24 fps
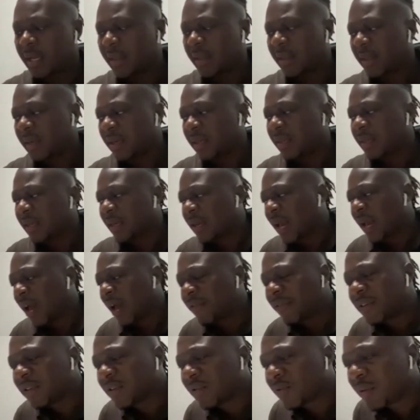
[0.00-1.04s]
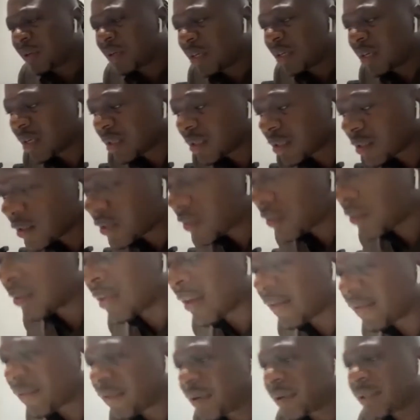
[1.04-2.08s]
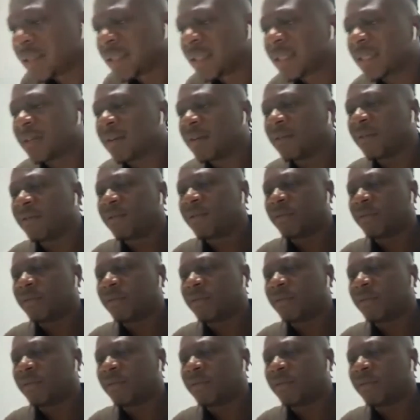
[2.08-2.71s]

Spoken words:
they haven't really understood diversity of